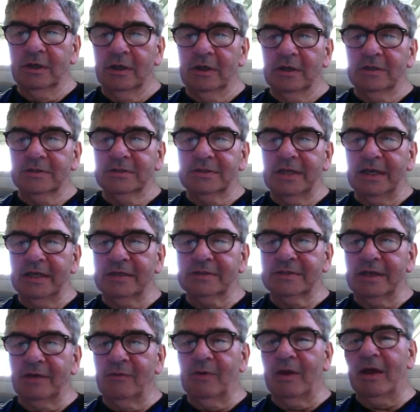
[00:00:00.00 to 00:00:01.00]
6,
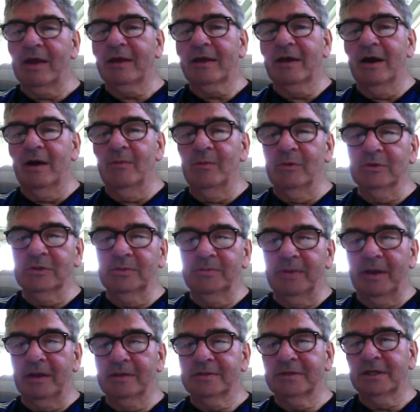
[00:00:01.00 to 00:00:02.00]
well, I can't
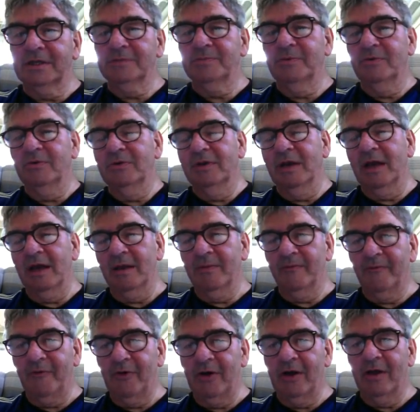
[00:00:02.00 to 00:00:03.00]
multiply
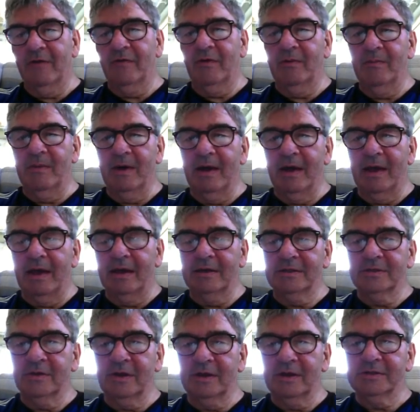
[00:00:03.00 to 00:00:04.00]
6.95 in my head, so
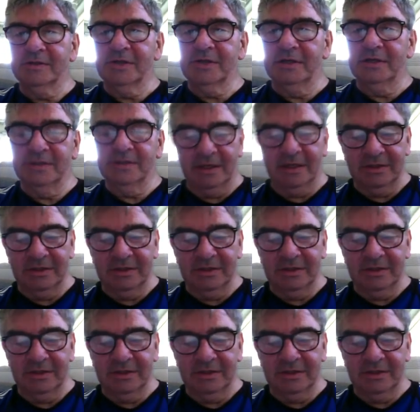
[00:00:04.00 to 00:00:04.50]
let's change that